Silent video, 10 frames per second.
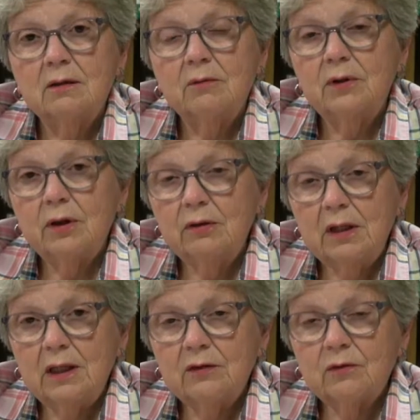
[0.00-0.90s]
We know
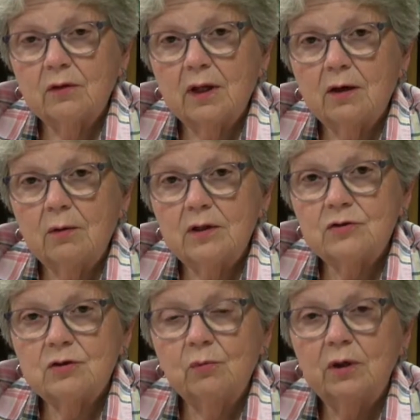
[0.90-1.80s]
the answer to that
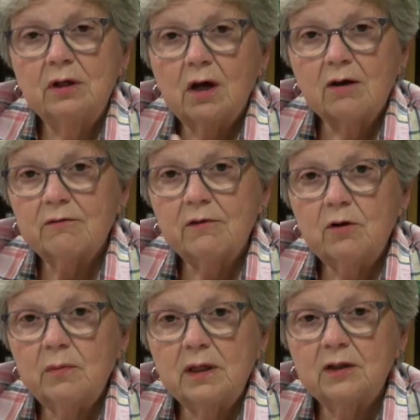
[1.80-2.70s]
question. We are not
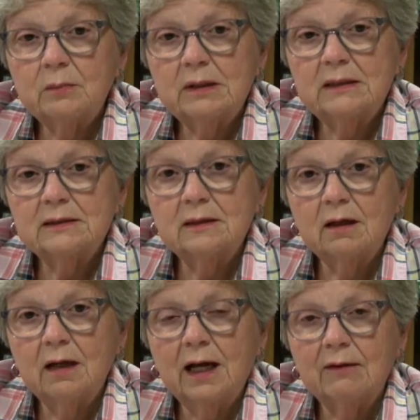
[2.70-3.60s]
affirming His place in
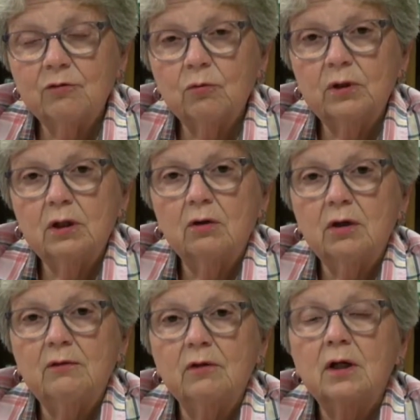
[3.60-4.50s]
our lives, and we
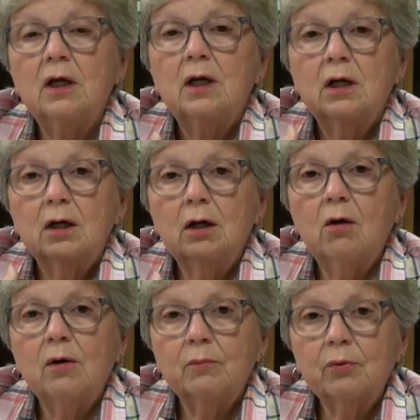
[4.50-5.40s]
don't even
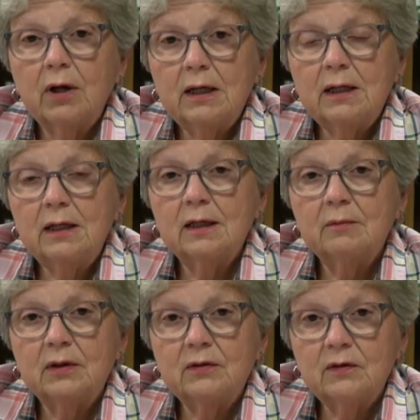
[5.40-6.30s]
go and pray to
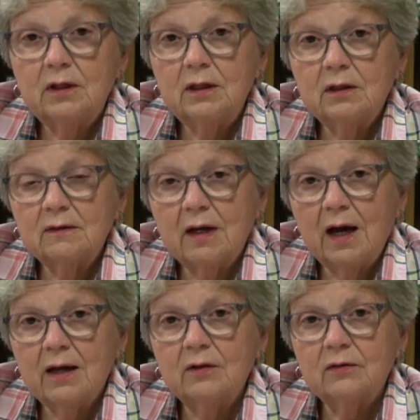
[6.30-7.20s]
Him and seek His
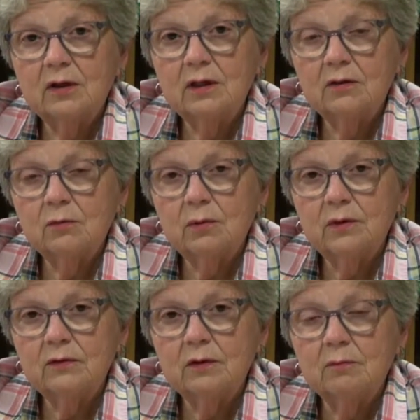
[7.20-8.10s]
guidance and His
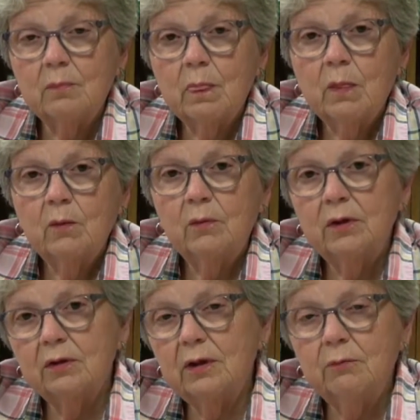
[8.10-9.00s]
wisdom.
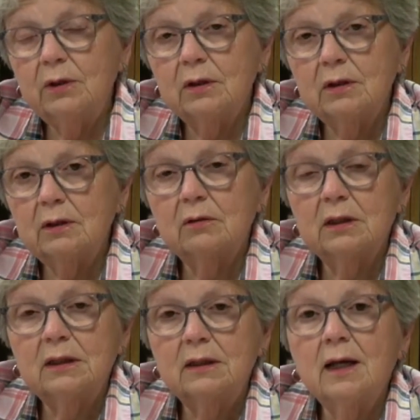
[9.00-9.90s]
We are
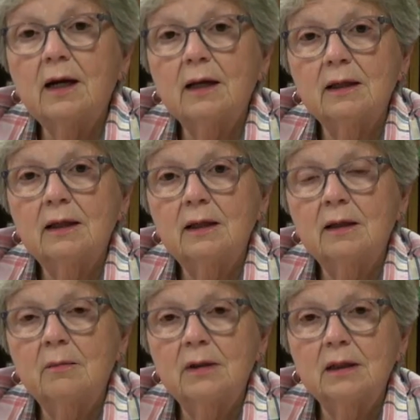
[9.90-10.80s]
literally denying
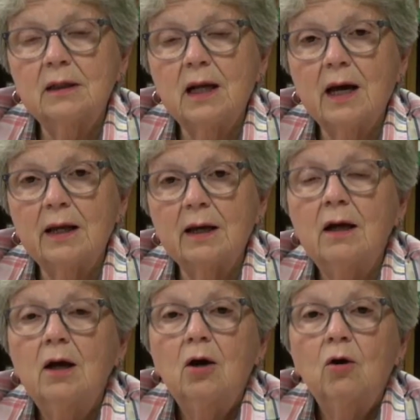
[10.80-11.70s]
Him and denying
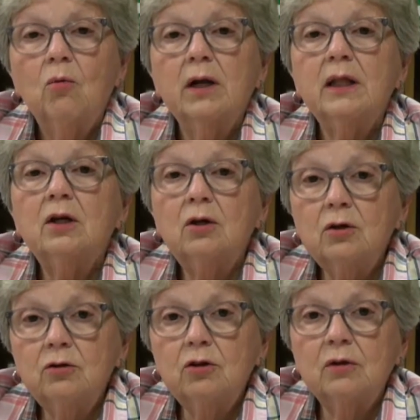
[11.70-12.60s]
what He
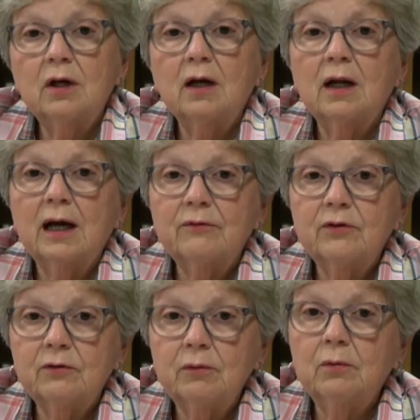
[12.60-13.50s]
could do in our
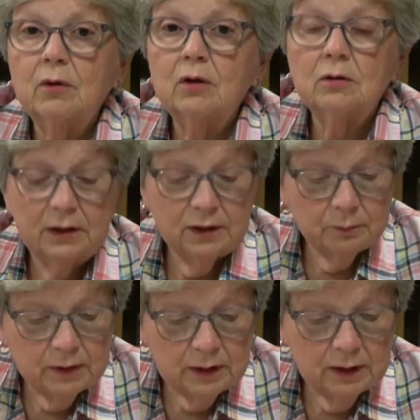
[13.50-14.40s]
lives if we were only
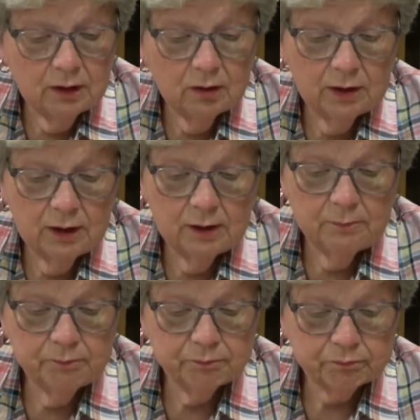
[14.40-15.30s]
depending on
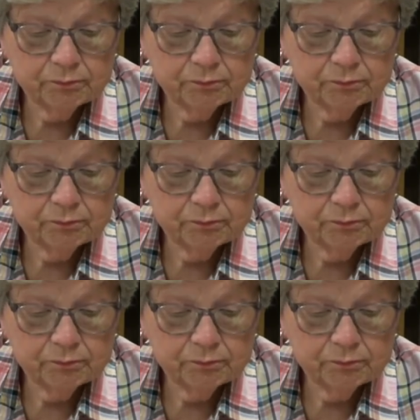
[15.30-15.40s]
Him.